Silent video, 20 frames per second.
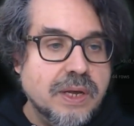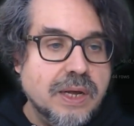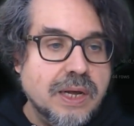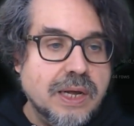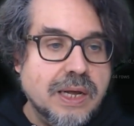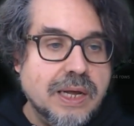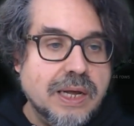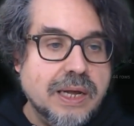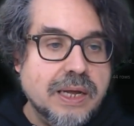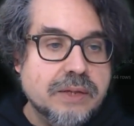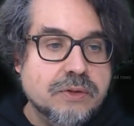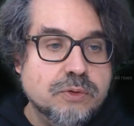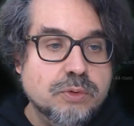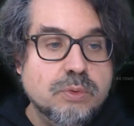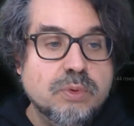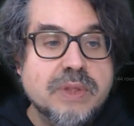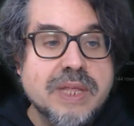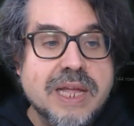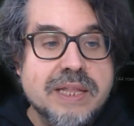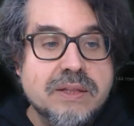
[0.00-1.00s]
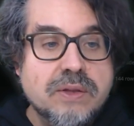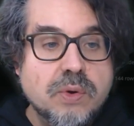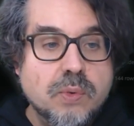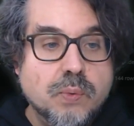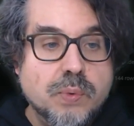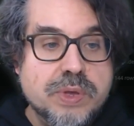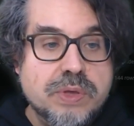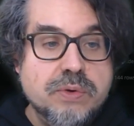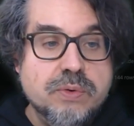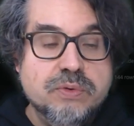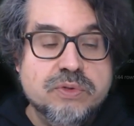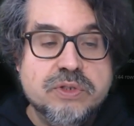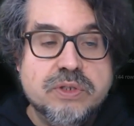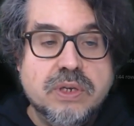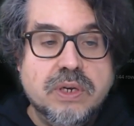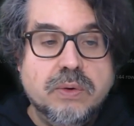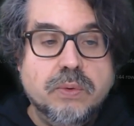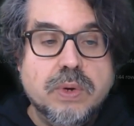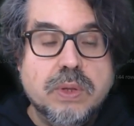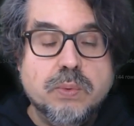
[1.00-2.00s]
To do that, we use
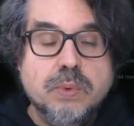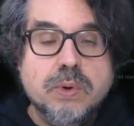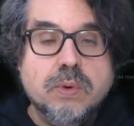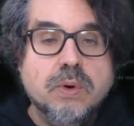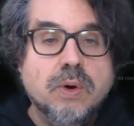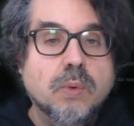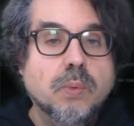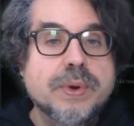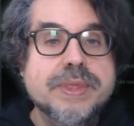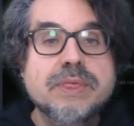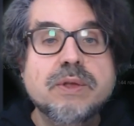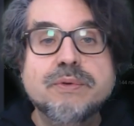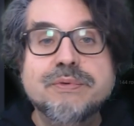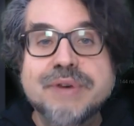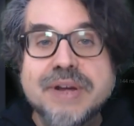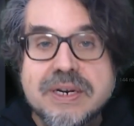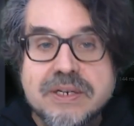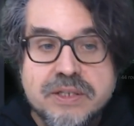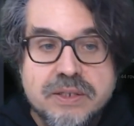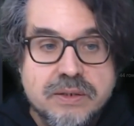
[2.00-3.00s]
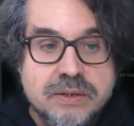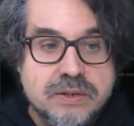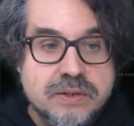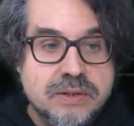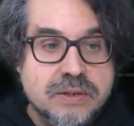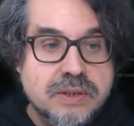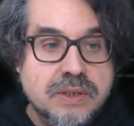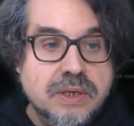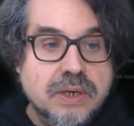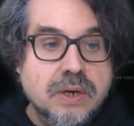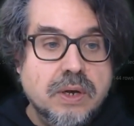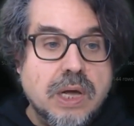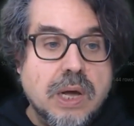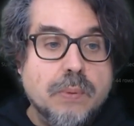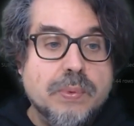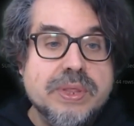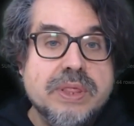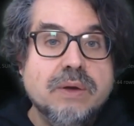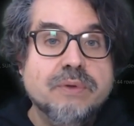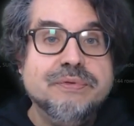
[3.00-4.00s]
what we call window functions. A
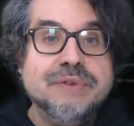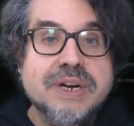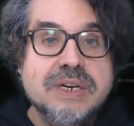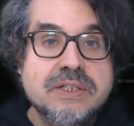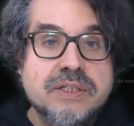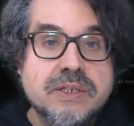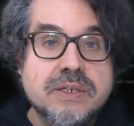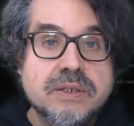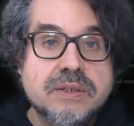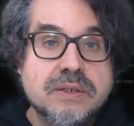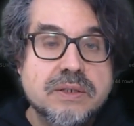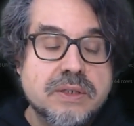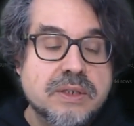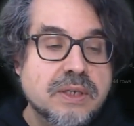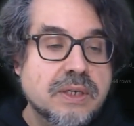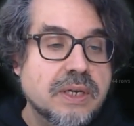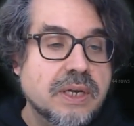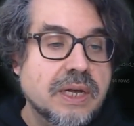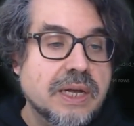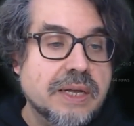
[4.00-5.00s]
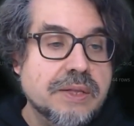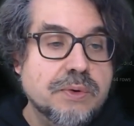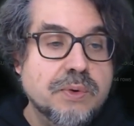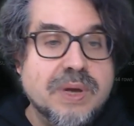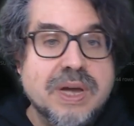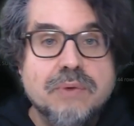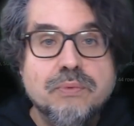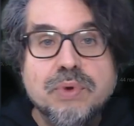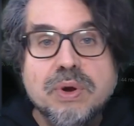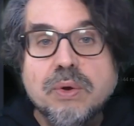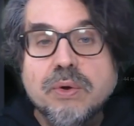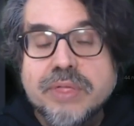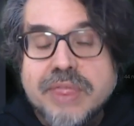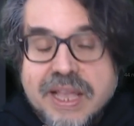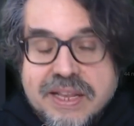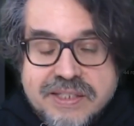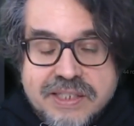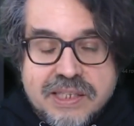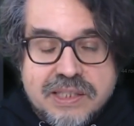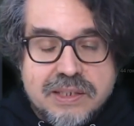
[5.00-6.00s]
window function, you can
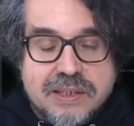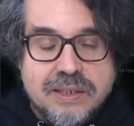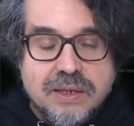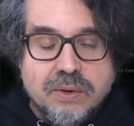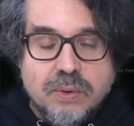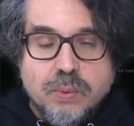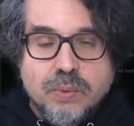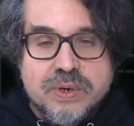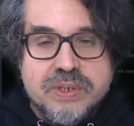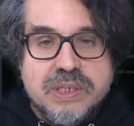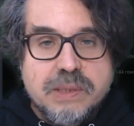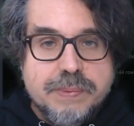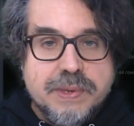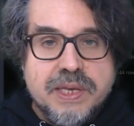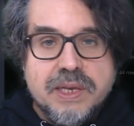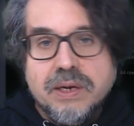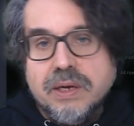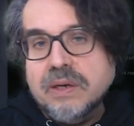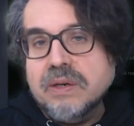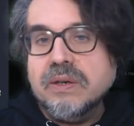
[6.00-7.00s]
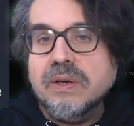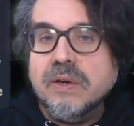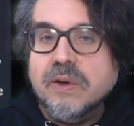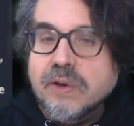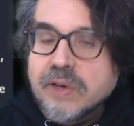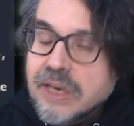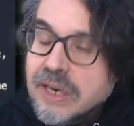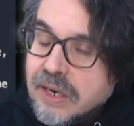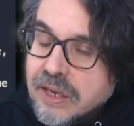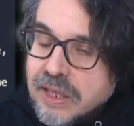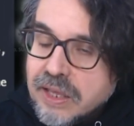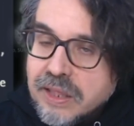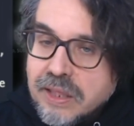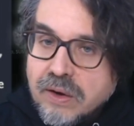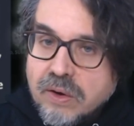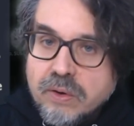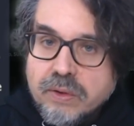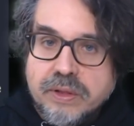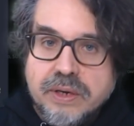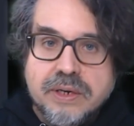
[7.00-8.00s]
recognize it on QuestDB or on any
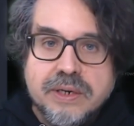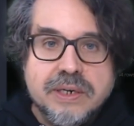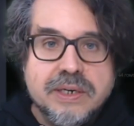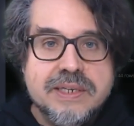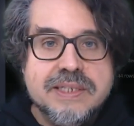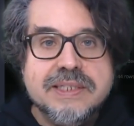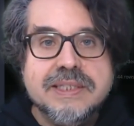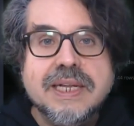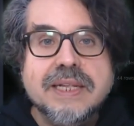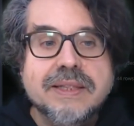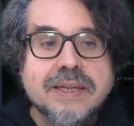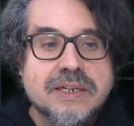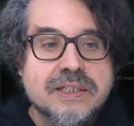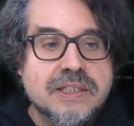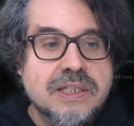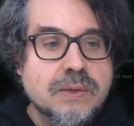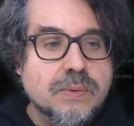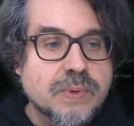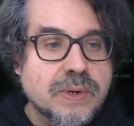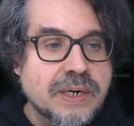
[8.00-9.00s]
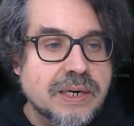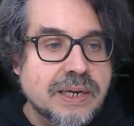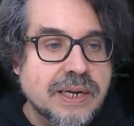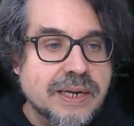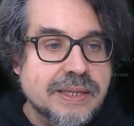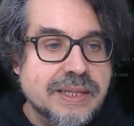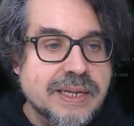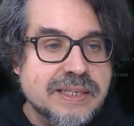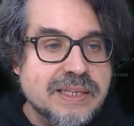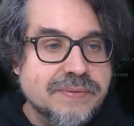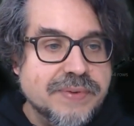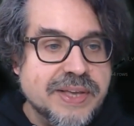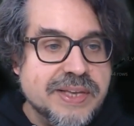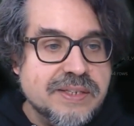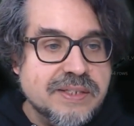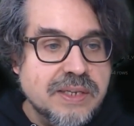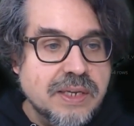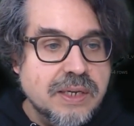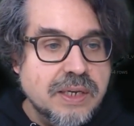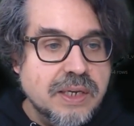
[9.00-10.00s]
other standard SQL
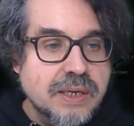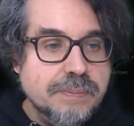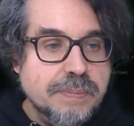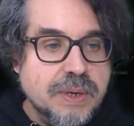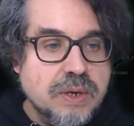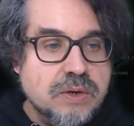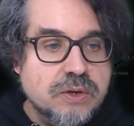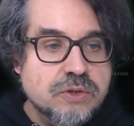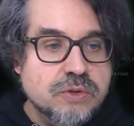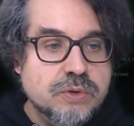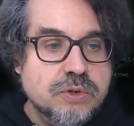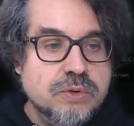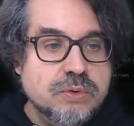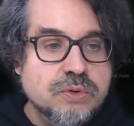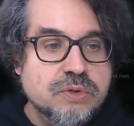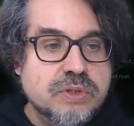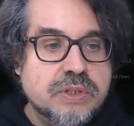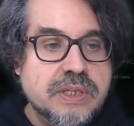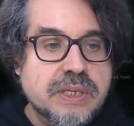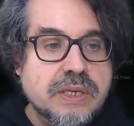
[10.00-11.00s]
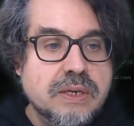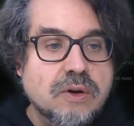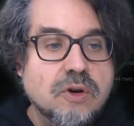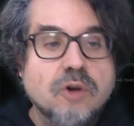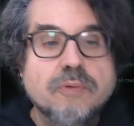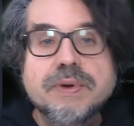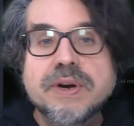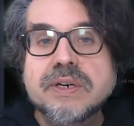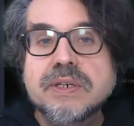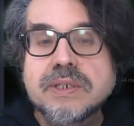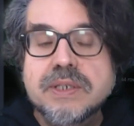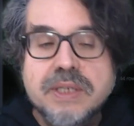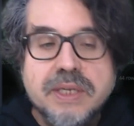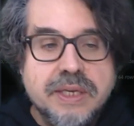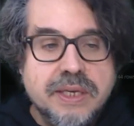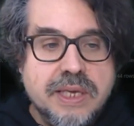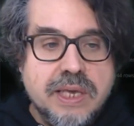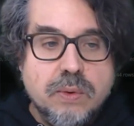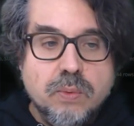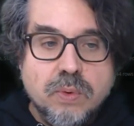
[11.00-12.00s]
database because we use the over
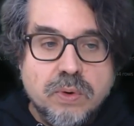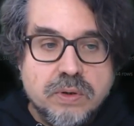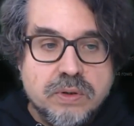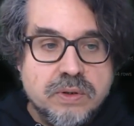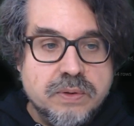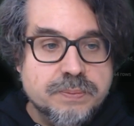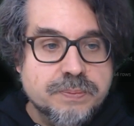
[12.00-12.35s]
keyword.